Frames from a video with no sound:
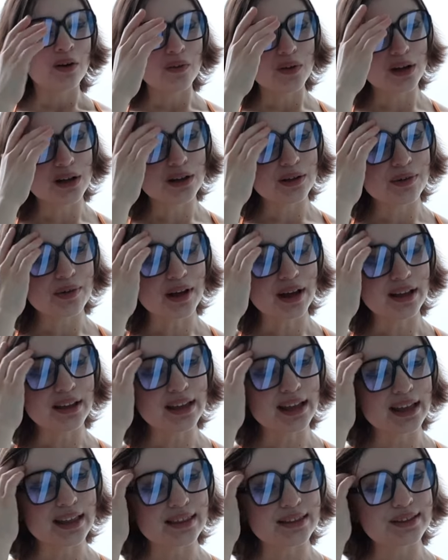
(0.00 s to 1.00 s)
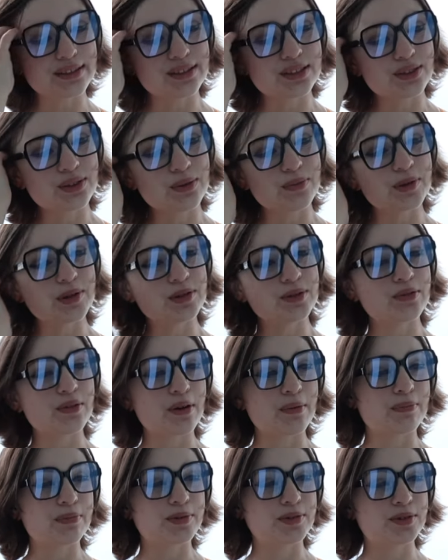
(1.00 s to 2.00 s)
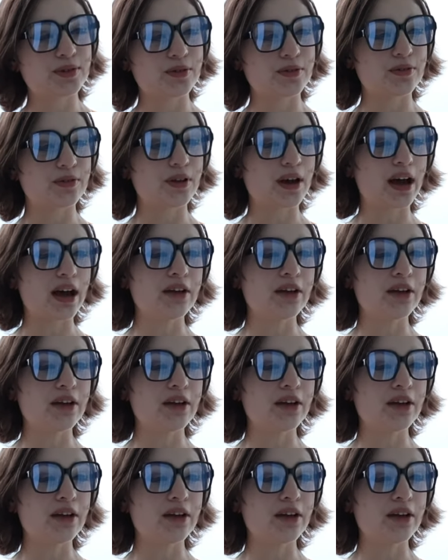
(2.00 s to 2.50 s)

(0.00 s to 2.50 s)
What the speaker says: Well, I like this Scooby-Doo episode.